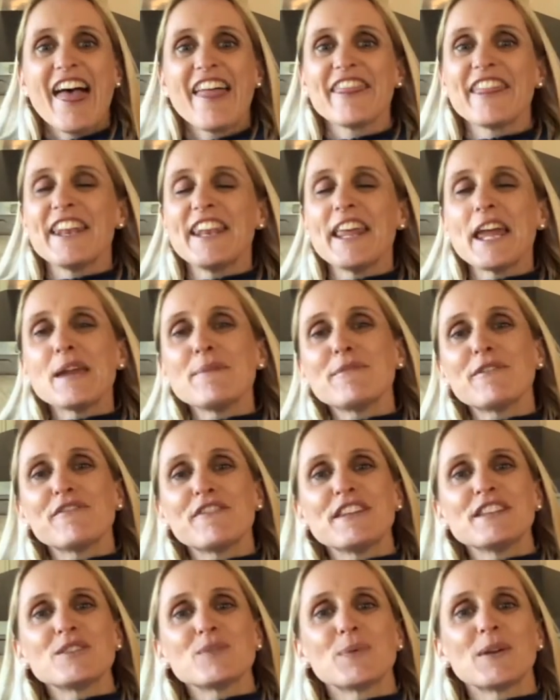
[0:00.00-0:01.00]
The name of
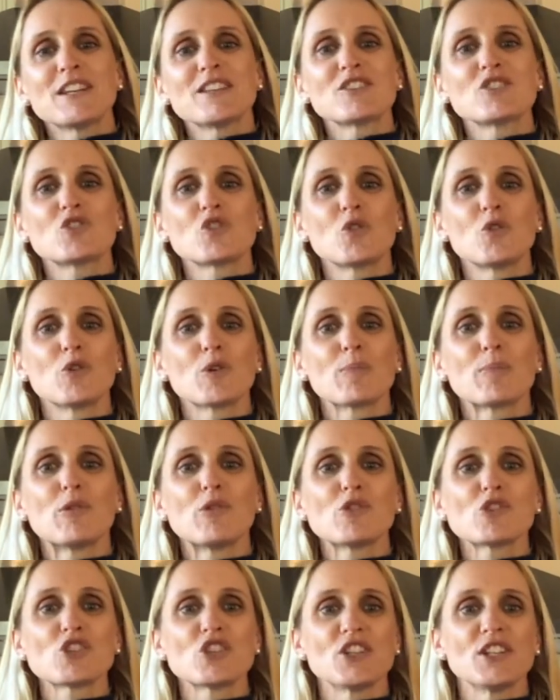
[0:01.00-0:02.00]
this week's Torah
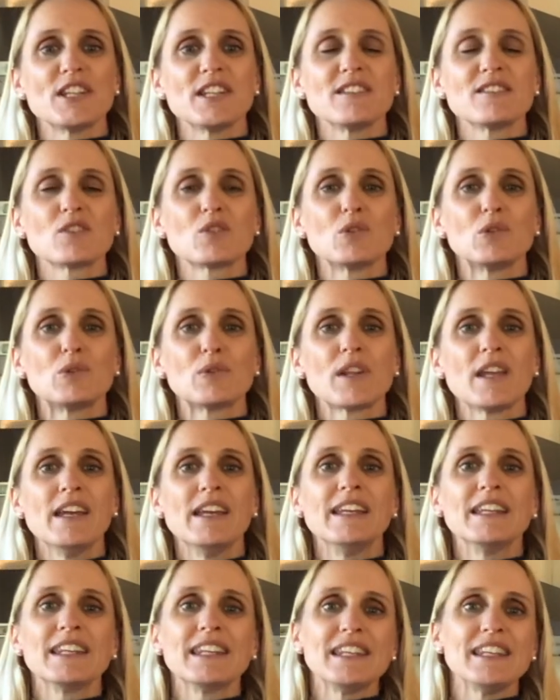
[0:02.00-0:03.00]
portion is called
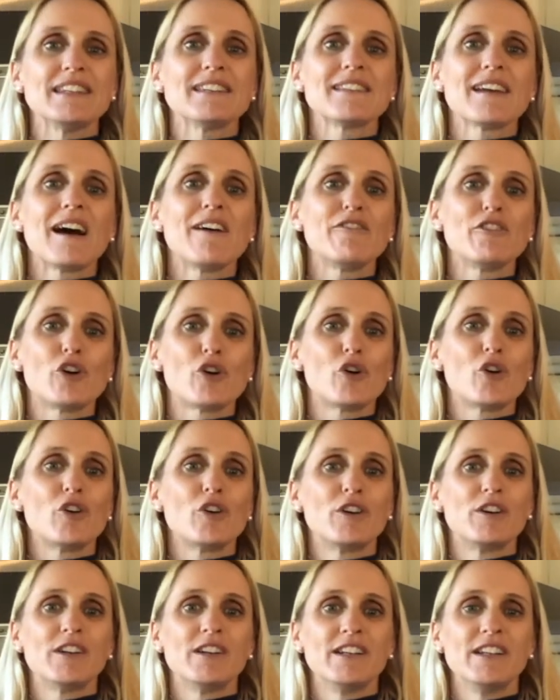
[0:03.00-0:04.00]
Ki Tavo.
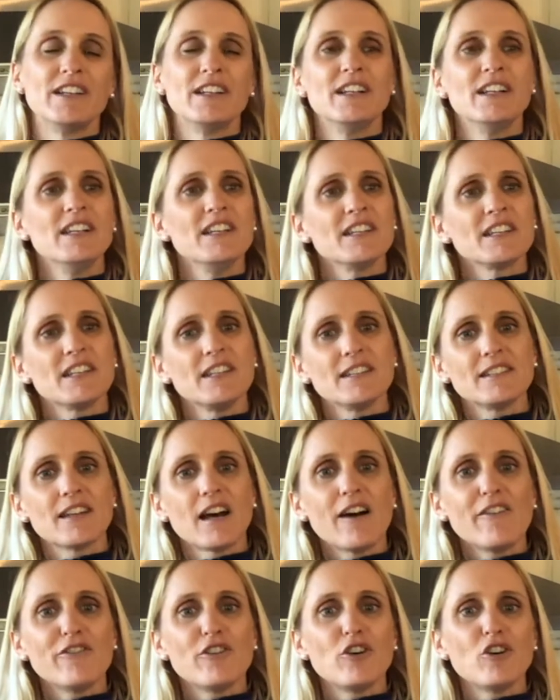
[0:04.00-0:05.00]
Ki
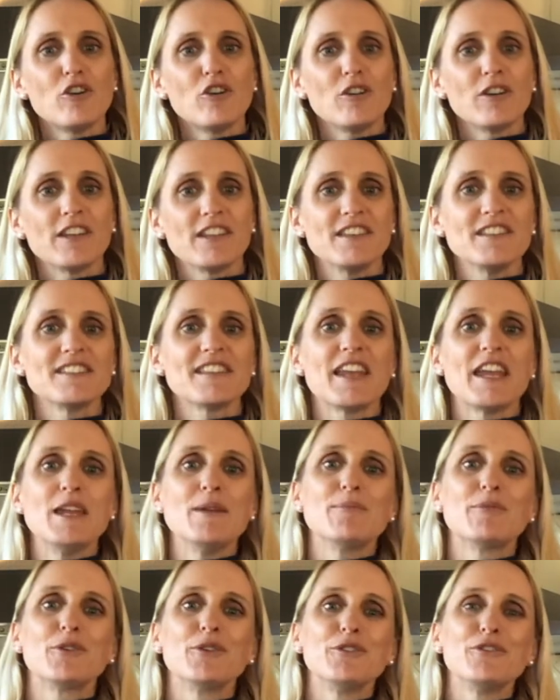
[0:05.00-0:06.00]
Tavo is
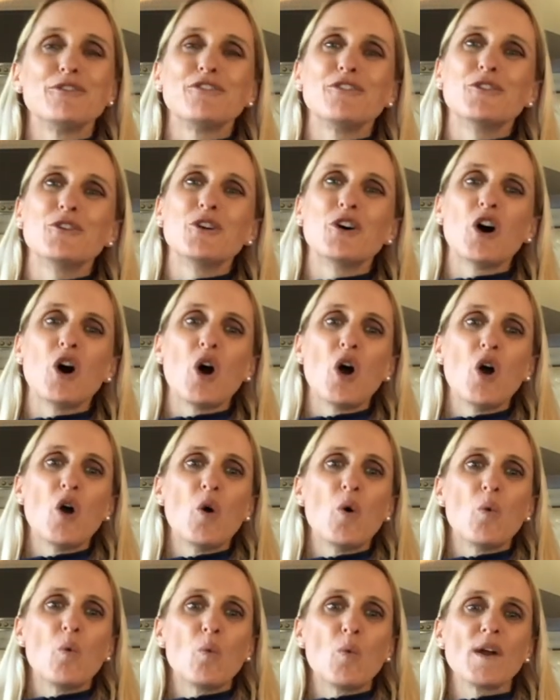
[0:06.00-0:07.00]
Hebrew for
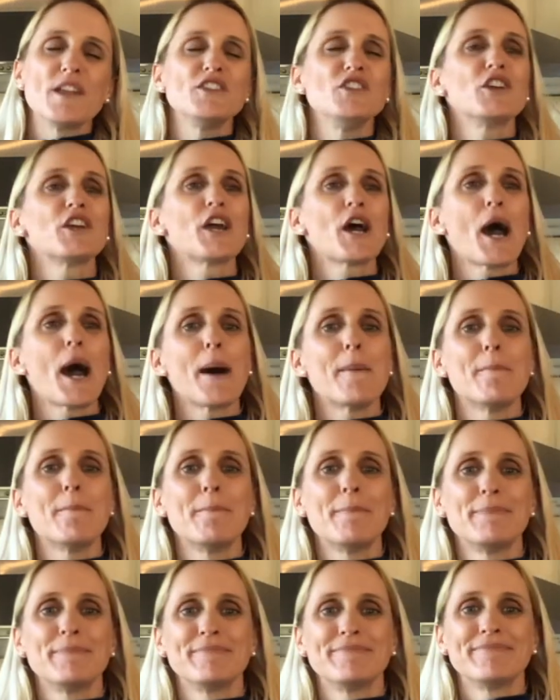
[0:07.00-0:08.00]
when you come.
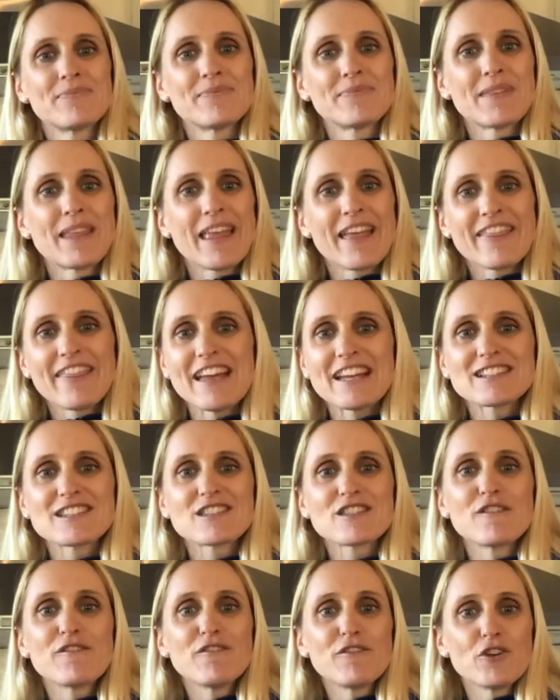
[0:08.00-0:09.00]
That's
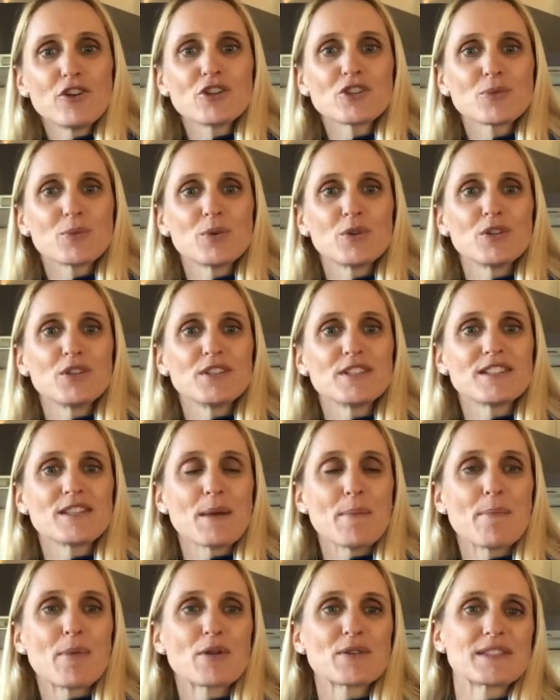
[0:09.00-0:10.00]
the first words
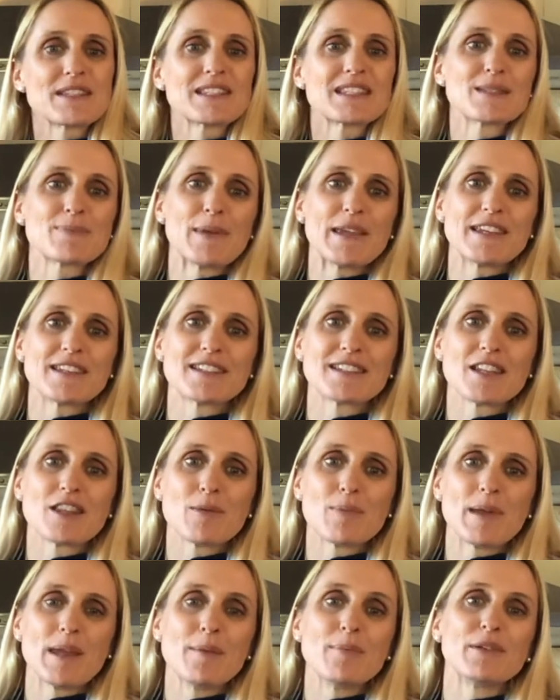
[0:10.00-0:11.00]
that Moses speaks to the
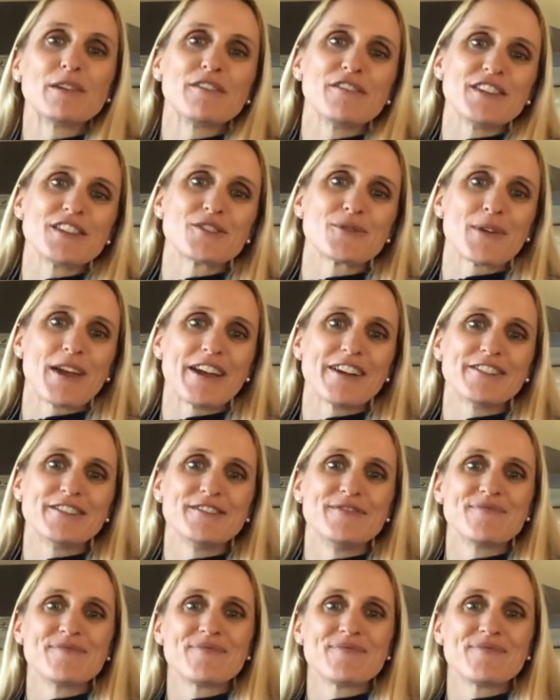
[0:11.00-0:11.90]
people of Israel